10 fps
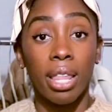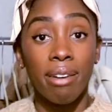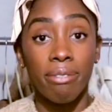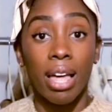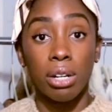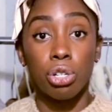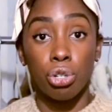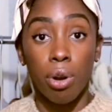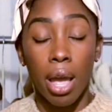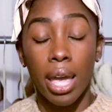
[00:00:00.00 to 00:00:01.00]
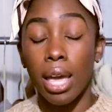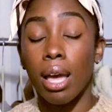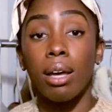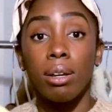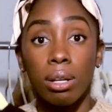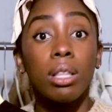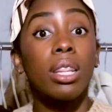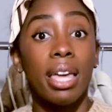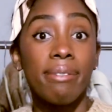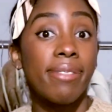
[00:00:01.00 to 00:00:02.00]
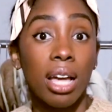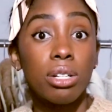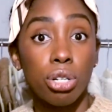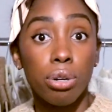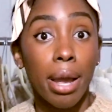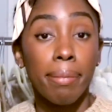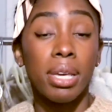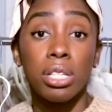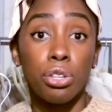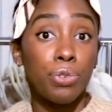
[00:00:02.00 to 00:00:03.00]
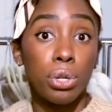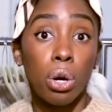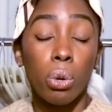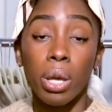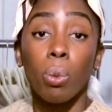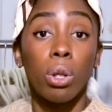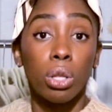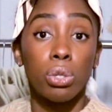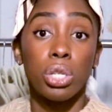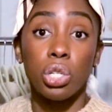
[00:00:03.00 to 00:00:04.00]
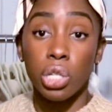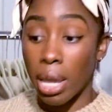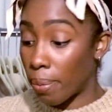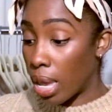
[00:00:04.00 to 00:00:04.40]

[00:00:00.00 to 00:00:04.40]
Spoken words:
flat to dry. Lay flat to dry, because if you don't, it will lose its shape.